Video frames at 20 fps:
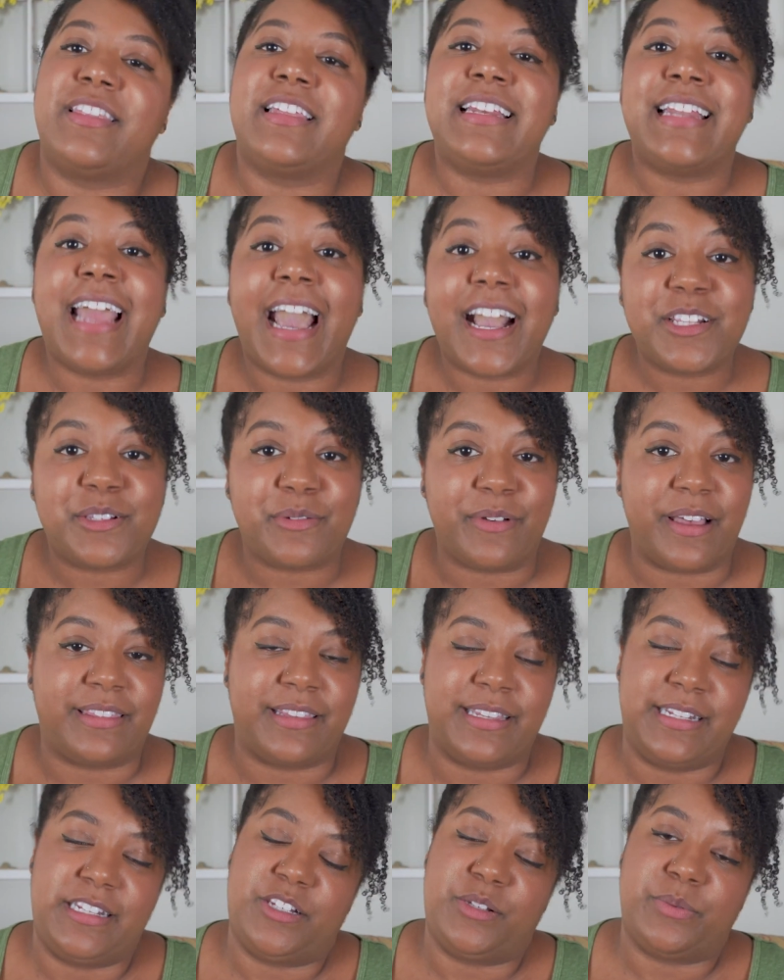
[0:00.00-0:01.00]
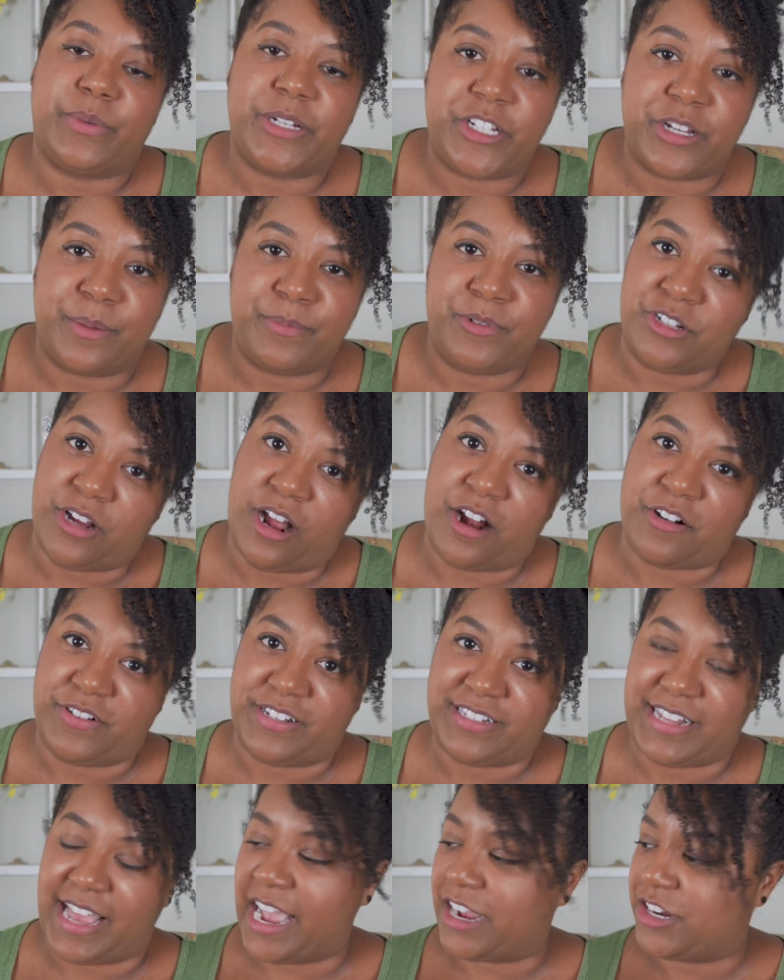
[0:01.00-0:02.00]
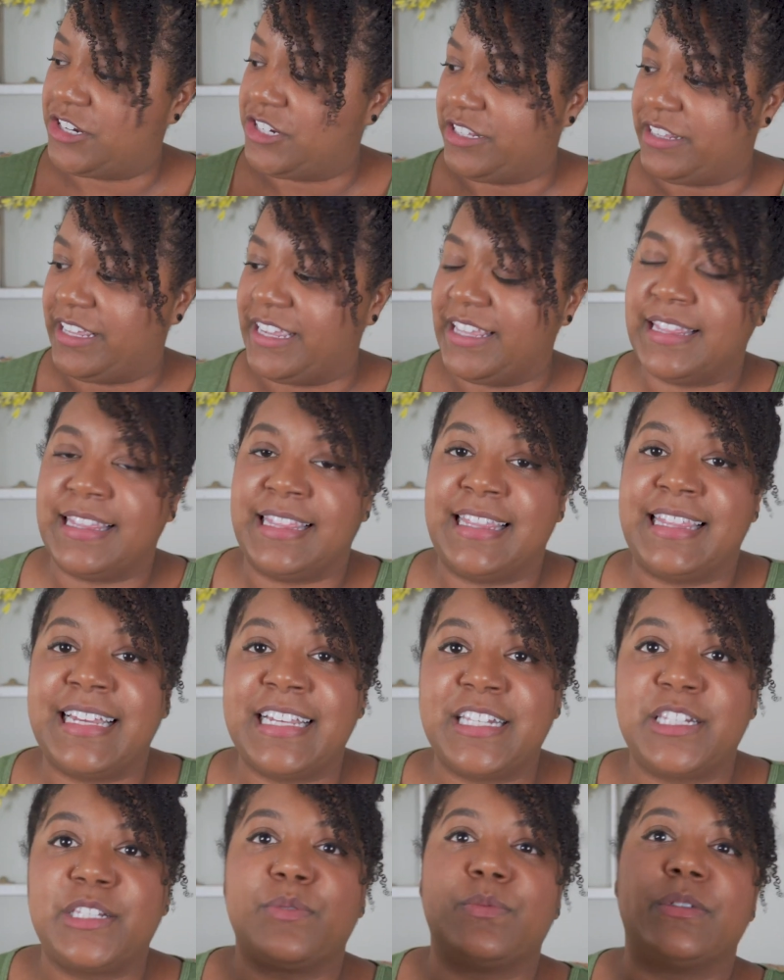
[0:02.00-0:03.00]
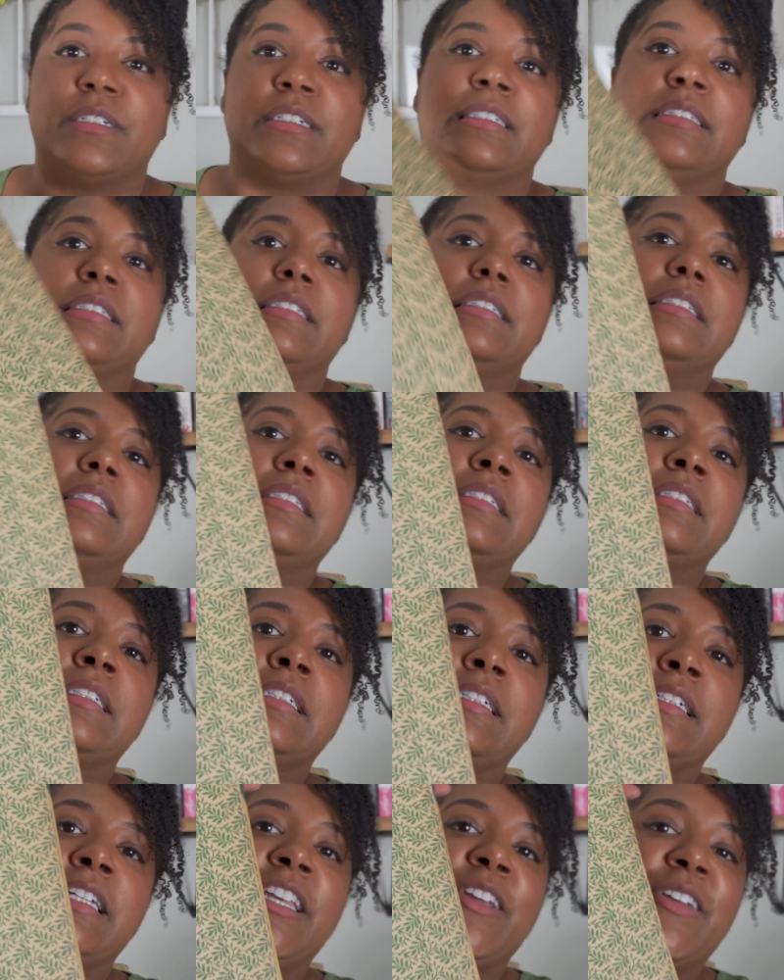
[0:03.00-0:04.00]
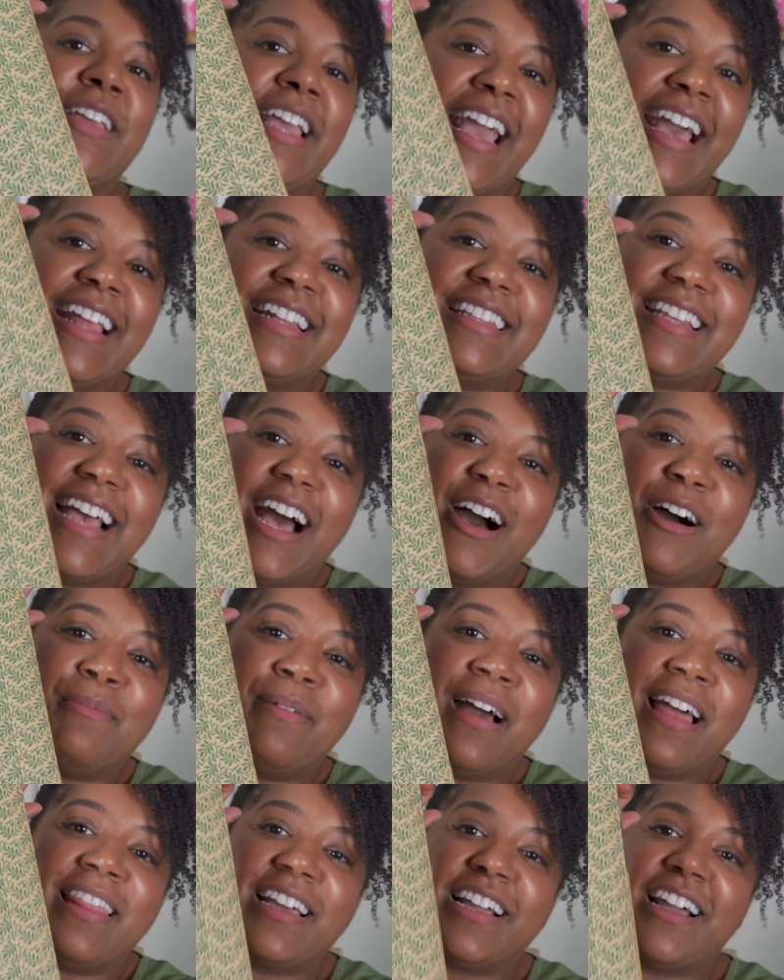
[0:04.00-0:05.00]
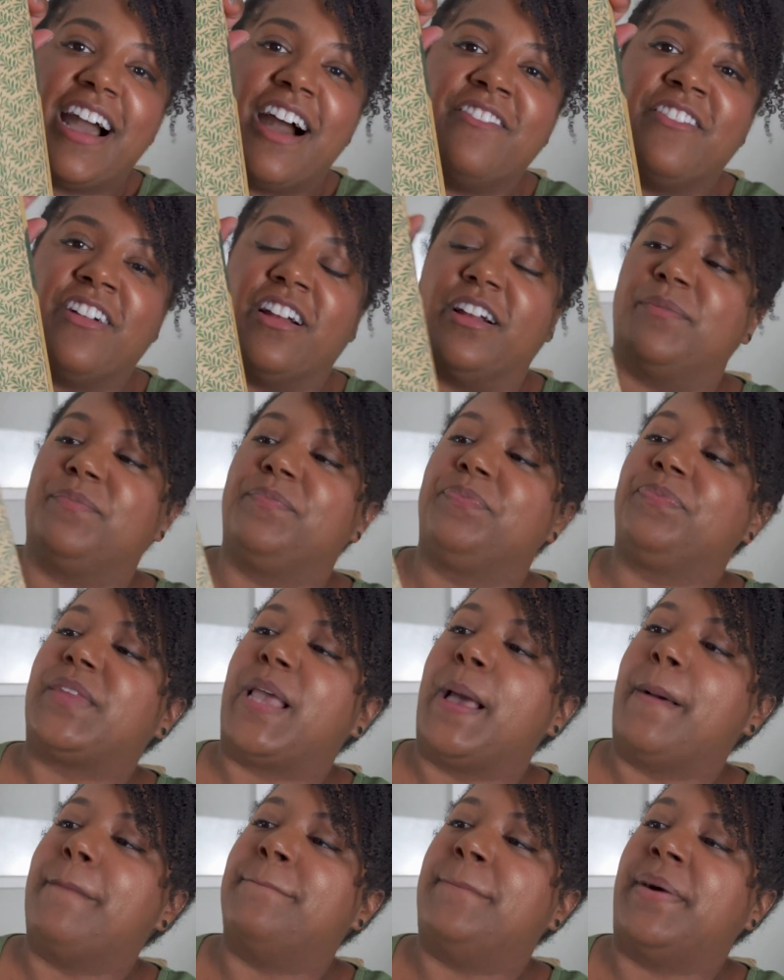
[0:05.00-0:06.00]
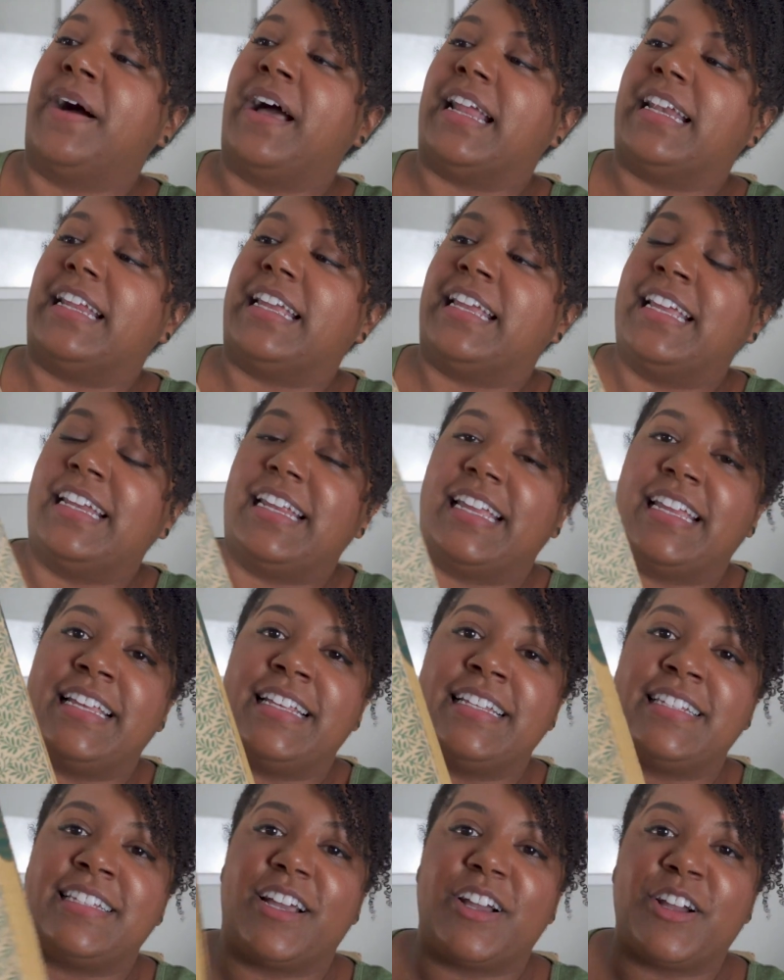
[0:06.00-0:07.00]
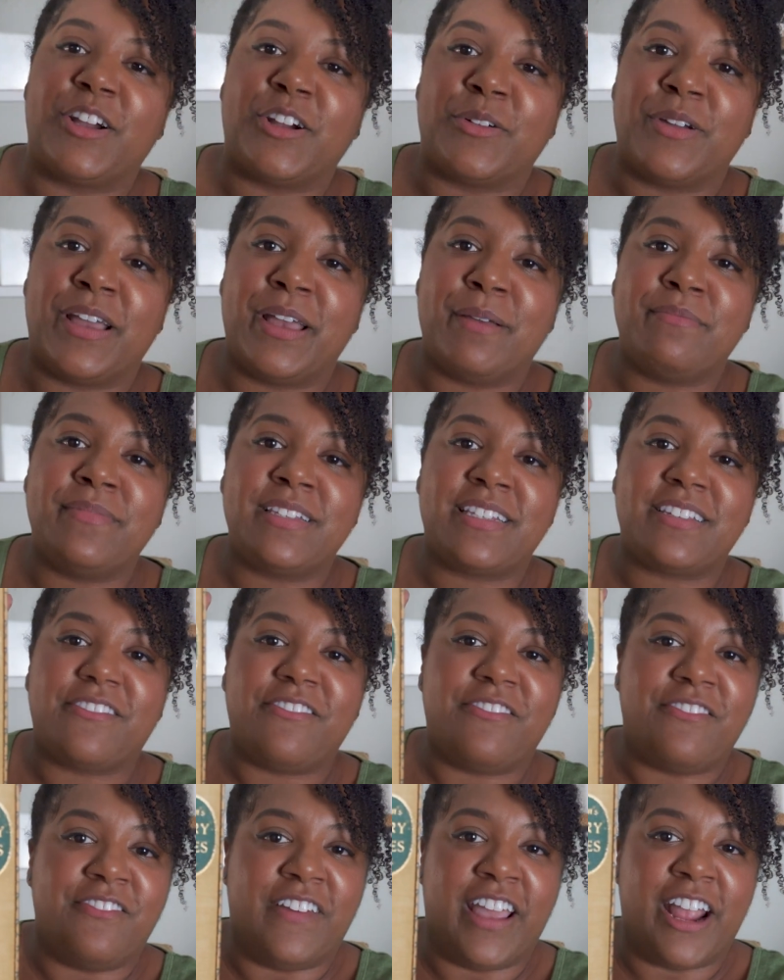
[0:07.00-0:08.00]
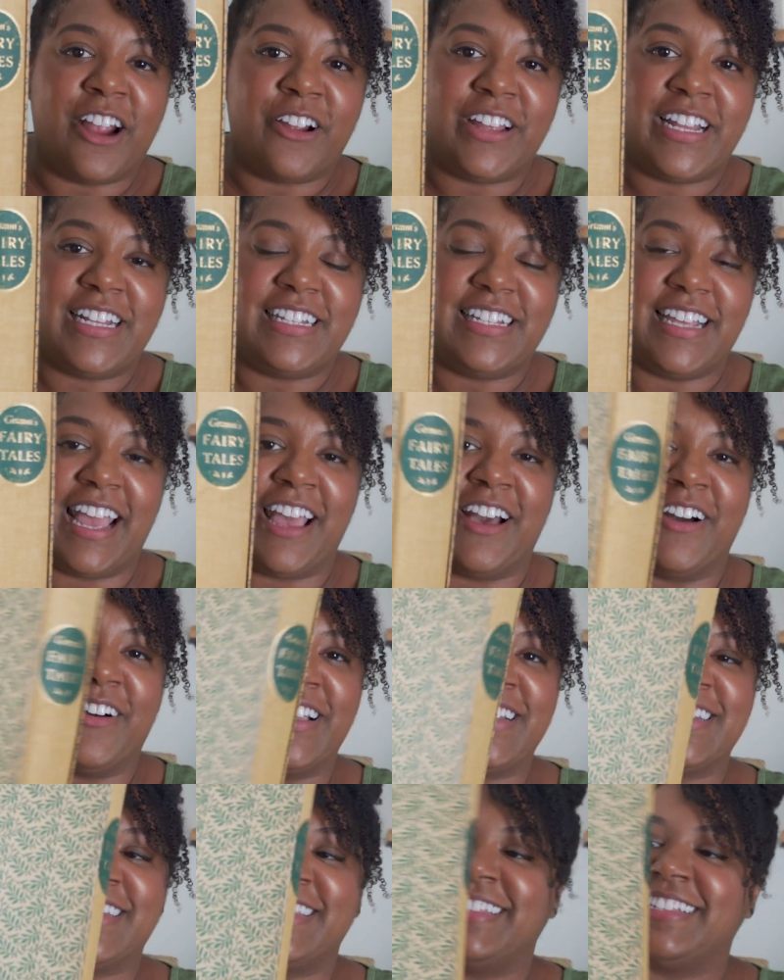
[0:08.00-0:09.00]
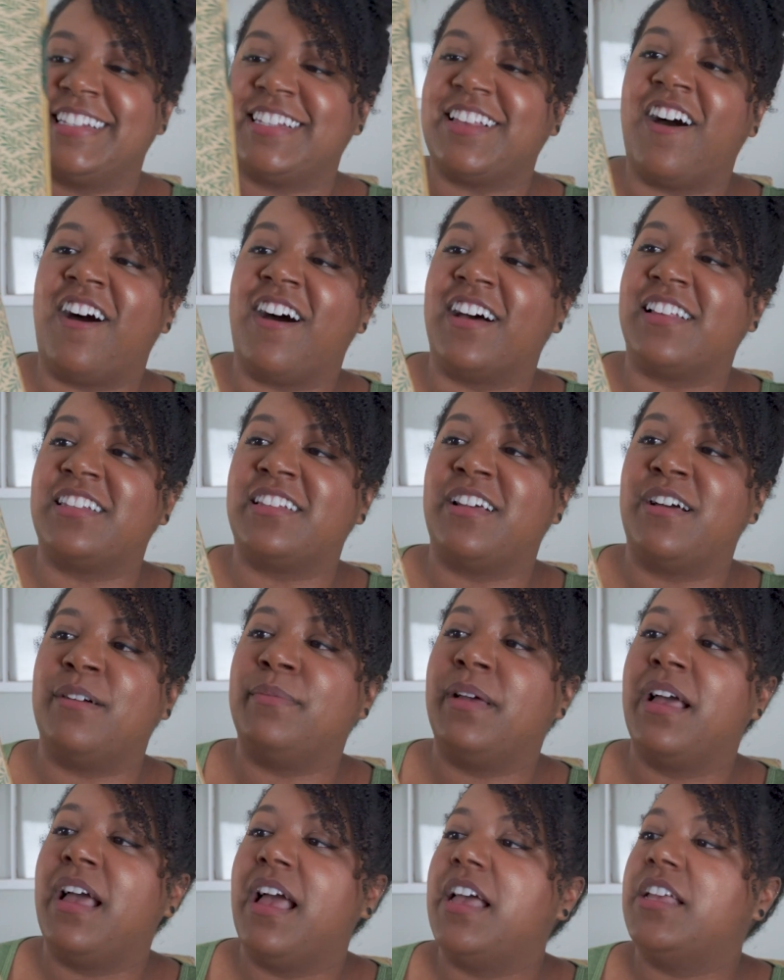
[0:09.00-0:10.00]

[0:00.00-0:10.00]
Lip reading: the next one, let's switch up genres actually. This one, oh, you can't tell by the cover, but it is Grimm's Fairy Tale. Isn't this awesome?